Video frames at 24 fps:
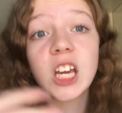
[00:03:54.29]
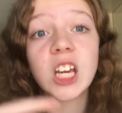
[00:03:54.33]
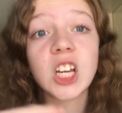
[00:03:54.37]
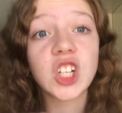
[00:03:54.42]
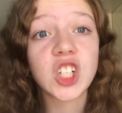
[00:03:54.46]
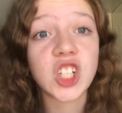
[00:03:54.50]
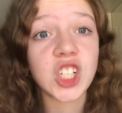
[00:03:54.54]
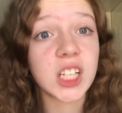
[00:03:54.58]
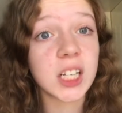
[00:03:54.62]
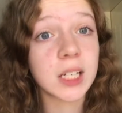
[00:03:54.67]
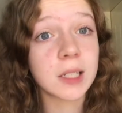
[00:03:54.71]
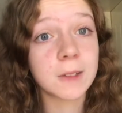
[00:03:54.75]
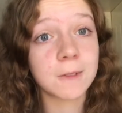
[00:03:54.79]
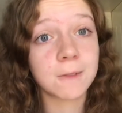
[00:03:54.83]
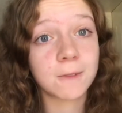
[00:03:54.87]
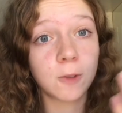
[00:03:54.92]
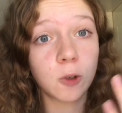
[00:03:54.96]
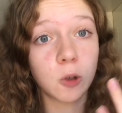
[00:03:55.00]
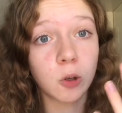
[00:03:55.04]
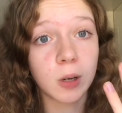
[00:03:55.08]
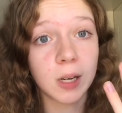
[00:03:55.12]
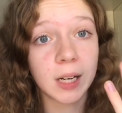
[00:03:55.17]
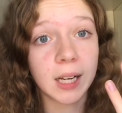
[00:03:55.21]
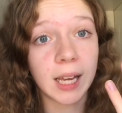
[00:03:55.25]
She has
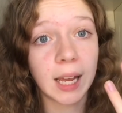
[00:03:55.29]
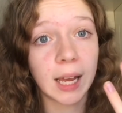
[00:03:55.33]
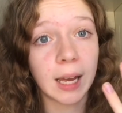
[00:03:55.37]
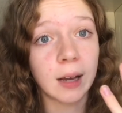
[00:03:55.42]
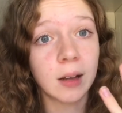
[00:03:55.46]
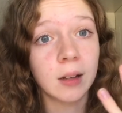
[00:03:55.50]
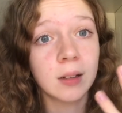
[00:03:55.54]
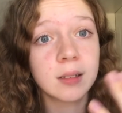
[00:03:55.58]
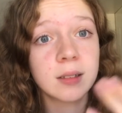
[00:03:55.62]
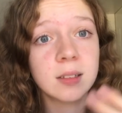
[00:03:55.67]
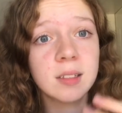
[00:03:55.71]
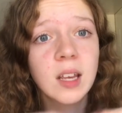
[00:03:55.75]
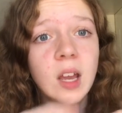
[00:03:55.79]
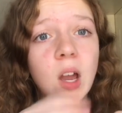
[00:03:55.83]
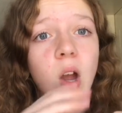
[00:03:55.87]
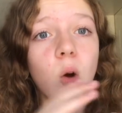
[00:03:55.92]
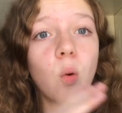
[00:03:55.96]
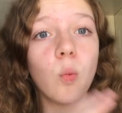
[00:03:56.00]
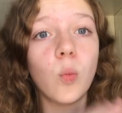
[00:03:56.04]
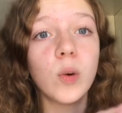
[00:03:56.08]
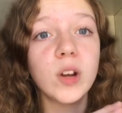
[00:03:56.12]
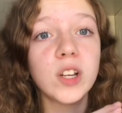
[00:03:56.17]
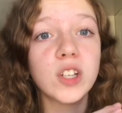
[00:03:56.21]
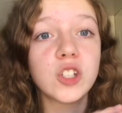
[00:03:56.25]
four accounts,
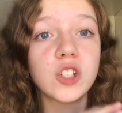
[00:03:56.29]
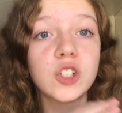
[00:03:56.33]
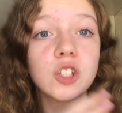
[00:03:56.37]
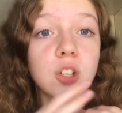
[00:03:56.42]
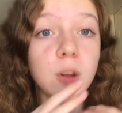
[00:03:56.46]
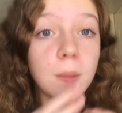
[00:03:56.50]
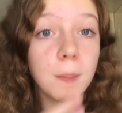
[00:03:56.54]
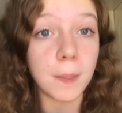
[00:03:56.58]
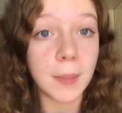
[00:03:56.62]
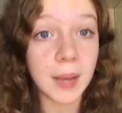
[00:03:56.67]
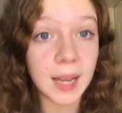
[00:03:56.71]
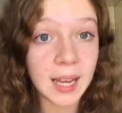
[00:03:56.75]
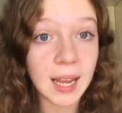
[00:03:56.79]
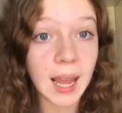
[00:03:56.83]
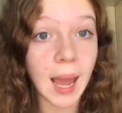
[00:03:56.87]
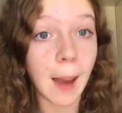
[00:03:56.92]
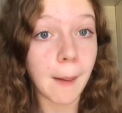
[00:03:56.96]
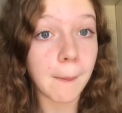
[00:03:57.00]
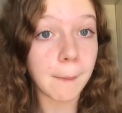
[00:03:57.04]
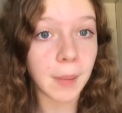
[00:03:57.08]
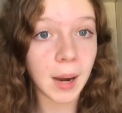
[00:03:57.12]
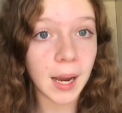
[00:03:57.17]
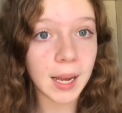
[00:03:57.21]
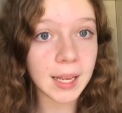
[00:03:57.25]
which to me
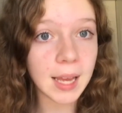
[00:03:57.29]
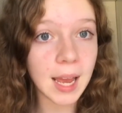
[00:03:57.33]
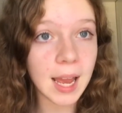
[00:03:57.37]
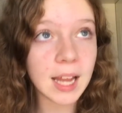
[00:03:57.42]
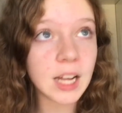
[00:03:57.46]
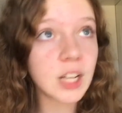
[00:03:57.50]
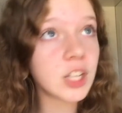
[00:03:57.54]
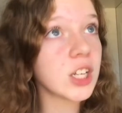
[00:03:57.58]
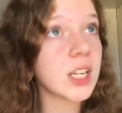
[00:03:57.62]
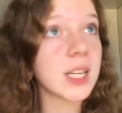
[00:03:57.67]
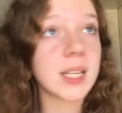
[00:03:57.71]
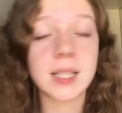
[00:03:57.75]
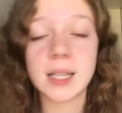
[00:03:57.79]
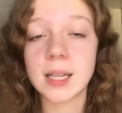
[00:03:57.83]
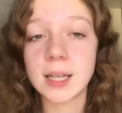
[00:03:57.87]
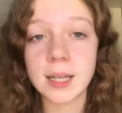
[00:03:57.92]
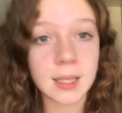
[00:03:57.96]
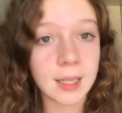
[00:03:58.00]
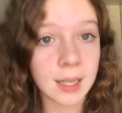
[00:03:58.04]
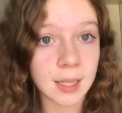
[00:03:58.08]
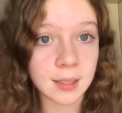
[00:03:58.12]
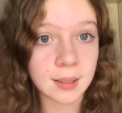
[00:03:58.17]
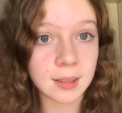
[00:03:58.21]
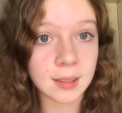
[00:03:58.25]
at my age isn't
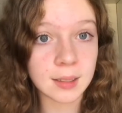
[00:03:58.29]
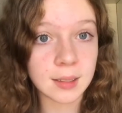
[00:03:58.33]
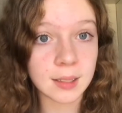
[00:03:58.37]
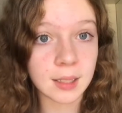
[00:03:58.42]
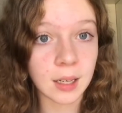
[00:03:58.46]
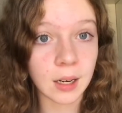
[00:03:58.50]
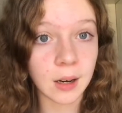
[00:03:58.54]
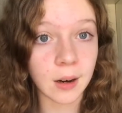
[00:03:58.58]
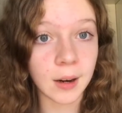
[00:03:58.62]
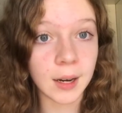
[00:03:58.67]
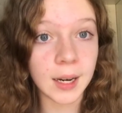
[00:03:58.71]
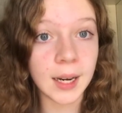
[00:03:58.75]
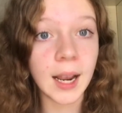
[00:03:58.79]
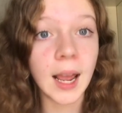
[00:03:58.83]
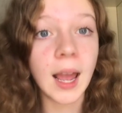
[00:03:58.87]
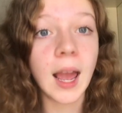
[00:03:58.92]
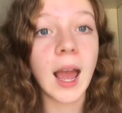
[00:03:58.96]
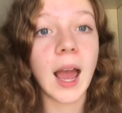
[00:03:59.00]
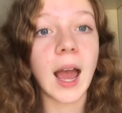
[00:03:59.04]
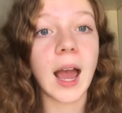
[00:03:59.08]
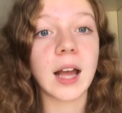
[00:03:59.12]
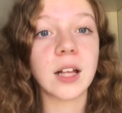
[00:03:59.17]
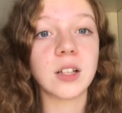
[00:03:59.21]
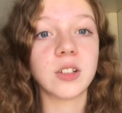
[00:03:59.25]
necessary,
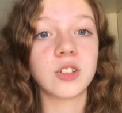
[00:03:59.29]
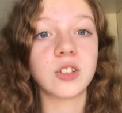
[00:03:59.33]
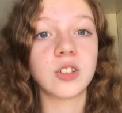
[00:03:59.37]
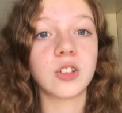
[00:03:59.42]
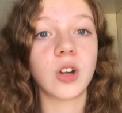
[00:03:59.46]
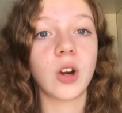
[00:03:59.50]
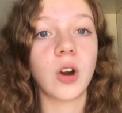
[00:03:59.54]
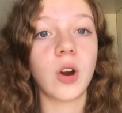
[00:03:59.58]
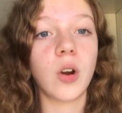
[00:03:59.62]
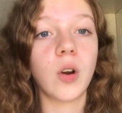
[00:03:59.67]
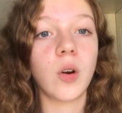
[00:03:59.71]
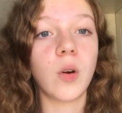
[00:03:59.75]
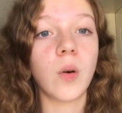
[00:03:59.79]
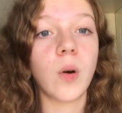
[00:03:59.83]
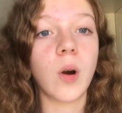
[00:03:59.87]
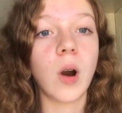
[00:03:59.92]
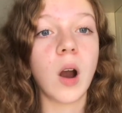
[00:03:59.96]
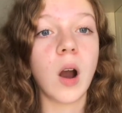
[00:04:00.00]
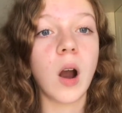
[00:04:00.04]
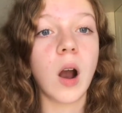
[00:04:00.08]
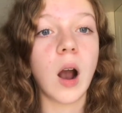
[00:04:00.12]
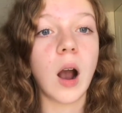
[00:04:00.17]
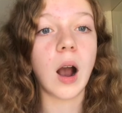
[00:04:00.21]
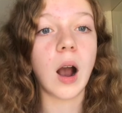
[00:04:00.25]
and so
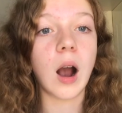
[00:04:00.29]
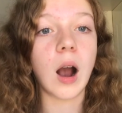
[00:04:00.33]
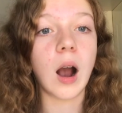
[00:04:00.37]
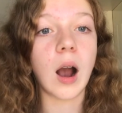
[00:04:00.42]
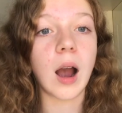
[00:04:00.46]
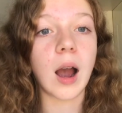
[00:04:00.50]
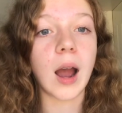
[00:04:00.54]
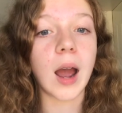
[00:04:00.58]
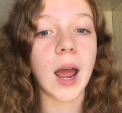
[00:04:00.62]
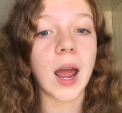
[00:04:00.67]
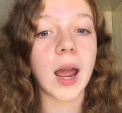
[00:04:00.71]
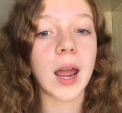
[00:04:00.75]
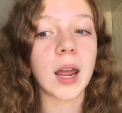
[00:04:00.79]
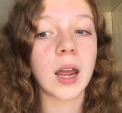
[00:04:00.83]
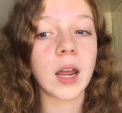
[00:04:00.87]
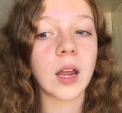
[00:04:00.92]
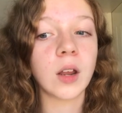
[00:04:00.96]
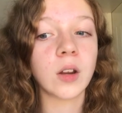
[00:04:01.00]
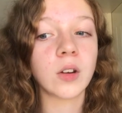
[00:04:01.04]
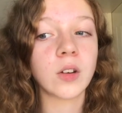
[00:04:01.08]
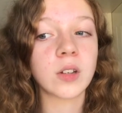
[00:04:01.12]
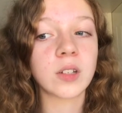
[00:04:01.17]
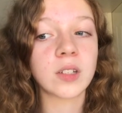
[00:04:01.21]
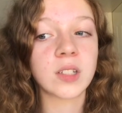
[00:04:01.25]

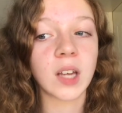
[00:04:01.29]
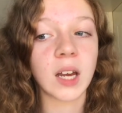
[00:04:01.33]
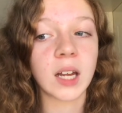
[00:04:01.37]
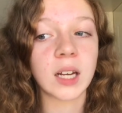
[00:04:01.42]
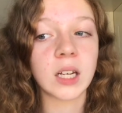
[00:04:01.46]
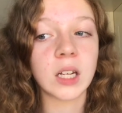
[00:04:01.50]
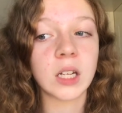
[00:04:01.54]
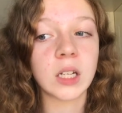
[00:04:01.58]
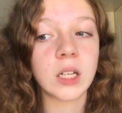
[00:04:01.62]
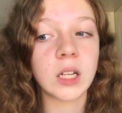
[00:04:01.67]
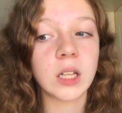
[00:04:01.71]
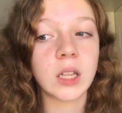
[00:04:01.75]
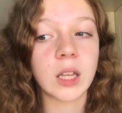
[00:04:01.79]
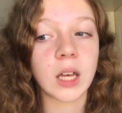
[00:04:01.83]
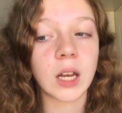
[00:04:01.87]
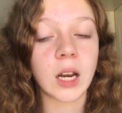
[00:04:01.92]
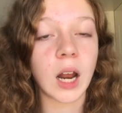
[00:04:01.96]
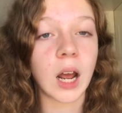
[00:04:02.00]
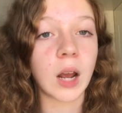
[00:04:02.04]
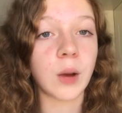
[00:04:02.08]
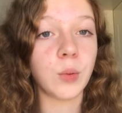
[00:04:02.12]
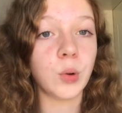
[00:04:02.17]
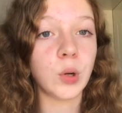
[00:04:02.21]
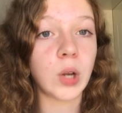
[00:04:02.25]
I decided
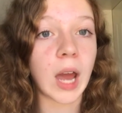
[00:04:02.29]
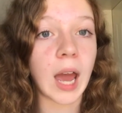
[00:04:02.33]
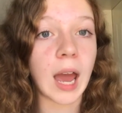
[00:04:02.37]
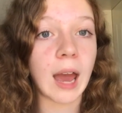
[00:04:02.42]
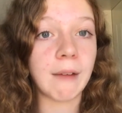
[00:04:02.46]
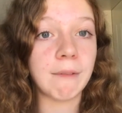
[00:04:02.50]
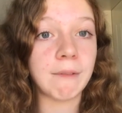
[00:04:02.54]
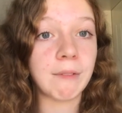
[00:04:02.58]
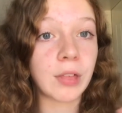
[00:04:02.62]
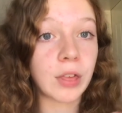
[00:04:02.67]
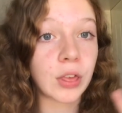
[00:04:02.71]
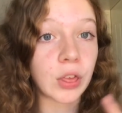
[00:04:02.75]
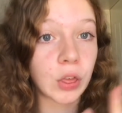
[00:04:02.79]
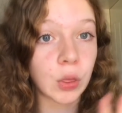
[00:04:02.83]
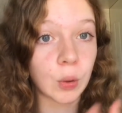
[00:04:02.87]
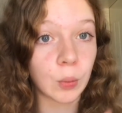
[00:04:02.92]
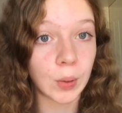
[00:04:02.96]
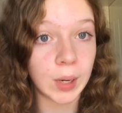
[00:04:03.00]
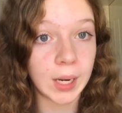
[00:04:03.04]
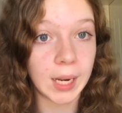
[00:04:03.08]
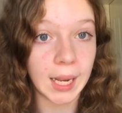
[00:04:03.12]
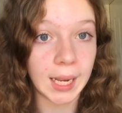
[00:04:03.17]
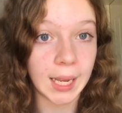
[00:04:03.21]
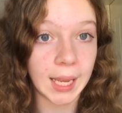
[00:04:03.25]
that I would have
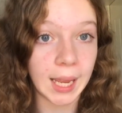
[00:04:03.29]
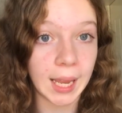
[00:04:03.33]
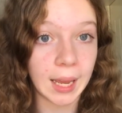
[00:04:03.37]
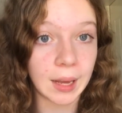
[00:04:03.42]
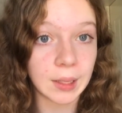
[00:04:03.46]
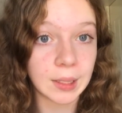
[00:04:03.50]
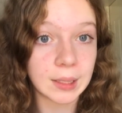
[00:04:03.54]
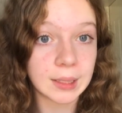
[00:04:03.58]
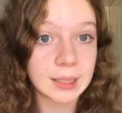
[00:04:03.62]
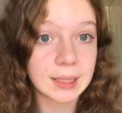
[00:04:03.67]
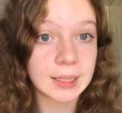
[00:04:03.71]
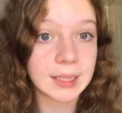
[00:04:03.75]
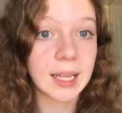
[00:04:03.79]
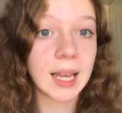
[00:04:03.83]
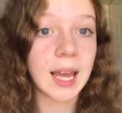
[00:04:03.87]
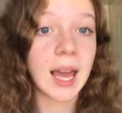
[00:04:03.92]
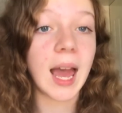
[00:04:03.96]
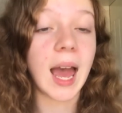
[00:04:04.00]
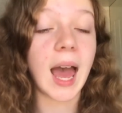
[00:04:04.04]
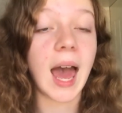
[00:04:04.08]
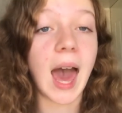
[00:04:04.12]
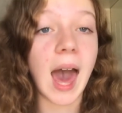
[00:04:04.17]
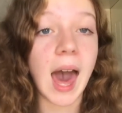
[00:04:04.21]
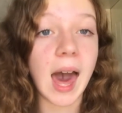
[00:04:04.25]
three accounts
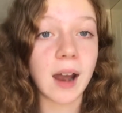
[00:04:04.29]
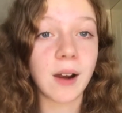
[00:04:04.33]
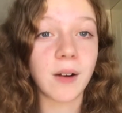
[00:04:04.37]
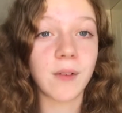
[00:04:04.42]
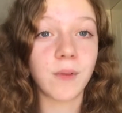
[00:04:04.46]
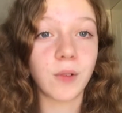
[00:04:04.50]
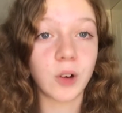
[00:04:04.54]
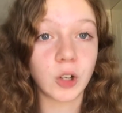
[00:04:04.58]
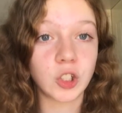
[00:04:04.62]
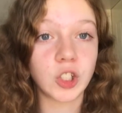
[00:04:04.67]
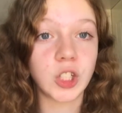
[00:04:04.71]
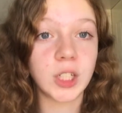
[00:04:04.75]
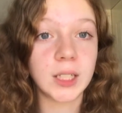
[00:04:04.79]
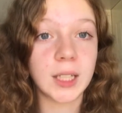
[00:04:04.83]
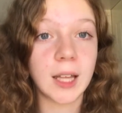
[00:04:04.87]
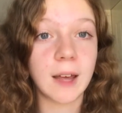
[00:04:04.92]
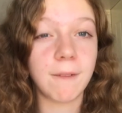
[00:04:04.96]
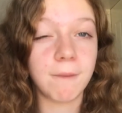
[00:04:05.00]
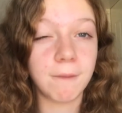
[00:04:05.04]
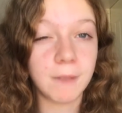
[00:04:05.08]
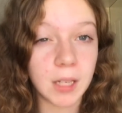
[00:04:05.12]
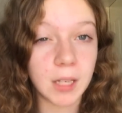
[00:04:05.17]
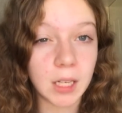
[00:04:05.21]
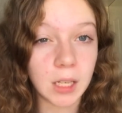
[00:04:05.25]
out of watching
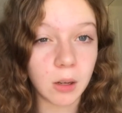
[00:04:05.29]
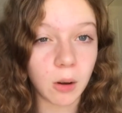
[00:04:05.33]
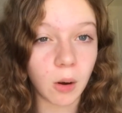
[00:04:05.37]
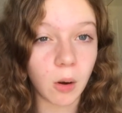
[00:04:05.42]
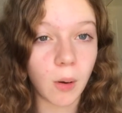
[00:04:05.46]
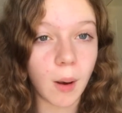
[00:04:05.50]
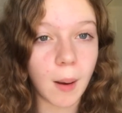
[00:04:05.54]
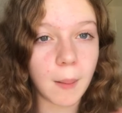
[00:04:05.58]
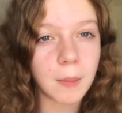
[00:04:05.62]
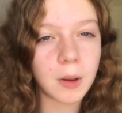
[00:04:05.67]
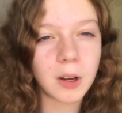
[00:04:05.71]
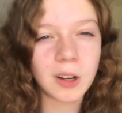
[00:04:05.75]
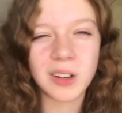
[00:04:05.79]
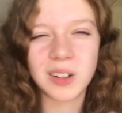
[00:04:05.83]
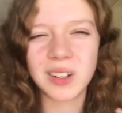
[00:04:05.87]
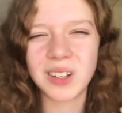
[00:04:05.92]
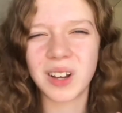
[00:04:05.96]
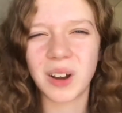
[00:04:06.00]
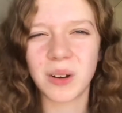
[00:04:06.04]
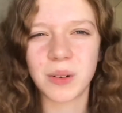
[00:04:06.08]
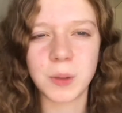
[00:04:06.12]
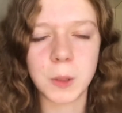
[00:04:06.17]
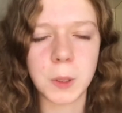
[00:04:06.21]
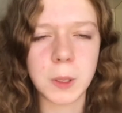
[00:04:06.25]
that video. I'm not going to
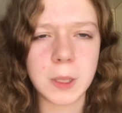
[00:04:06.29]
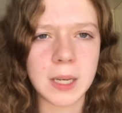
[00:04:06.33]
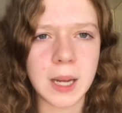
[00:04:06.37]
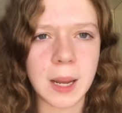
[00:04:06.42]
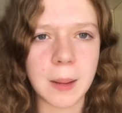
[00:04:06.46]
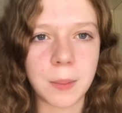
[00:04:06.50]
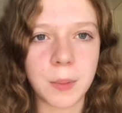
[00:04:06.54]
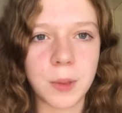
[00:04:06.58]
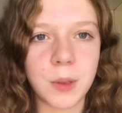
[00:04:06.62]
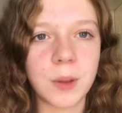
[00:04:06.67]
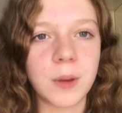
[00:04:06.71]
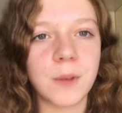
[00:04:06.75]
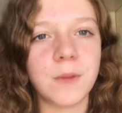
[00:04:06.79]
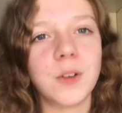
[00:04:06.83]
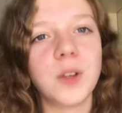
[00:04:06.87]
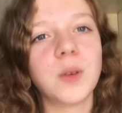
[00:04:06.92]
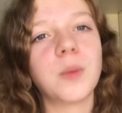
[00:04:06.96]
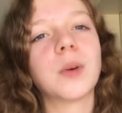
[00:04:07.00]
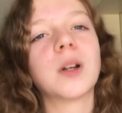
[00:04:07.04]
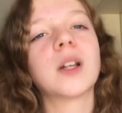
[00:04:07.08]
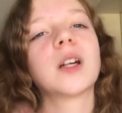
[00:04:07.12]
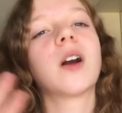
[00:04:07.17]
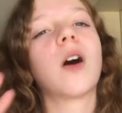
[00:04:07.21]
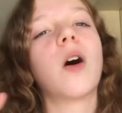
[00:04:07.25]
go into depth. If you
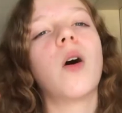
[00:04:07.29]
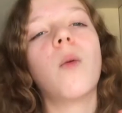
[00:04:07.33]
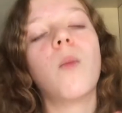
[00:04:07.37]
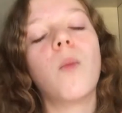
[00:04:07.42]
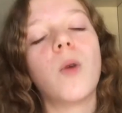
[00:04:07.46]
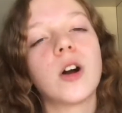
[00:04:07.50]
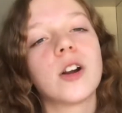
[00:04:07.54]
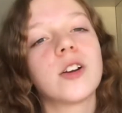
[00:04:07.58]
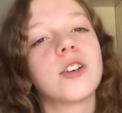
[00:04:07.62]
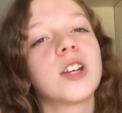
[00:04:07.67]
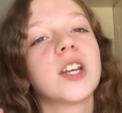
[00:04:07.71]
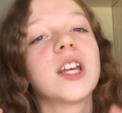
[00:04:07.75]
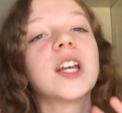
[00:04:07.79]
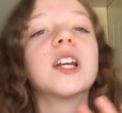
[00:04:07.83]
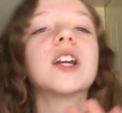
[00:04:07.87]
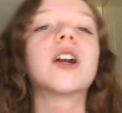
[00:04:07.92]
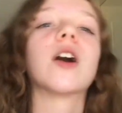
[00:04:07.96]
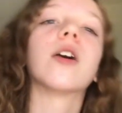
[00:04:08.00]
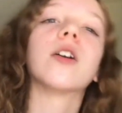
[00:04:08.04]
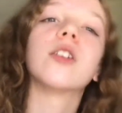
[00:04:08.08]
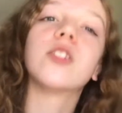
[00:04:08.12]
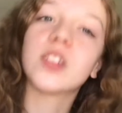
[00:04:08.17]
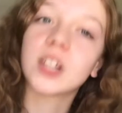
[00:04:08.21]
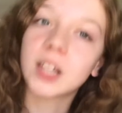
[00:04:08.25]
want to go and watch it,
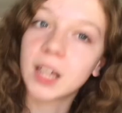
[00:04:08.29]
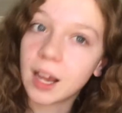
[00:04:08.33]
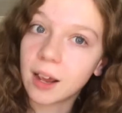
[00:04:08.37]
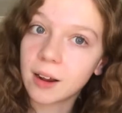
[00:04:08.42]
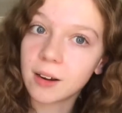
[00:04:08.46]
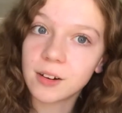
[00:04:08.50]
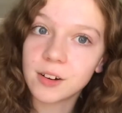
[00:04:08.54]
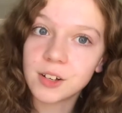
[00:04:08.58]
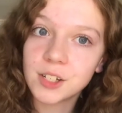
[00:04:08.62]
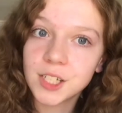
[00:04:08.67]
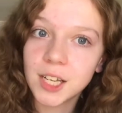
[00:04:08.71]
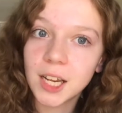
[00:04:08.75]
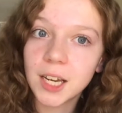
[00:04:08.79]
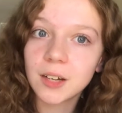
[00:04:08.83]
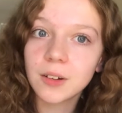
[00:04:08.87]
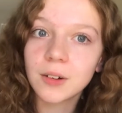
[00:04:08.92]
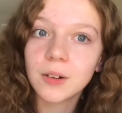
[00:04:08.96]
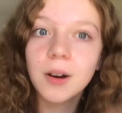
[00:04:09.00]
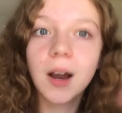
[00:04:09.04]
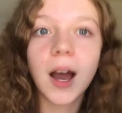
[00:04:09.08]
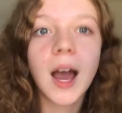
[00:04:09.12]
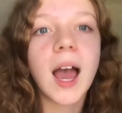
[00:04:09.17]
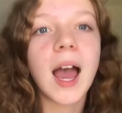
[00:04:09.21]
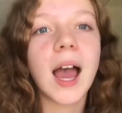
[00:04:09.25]
go check out her
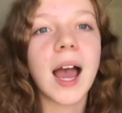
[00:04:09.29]
channel.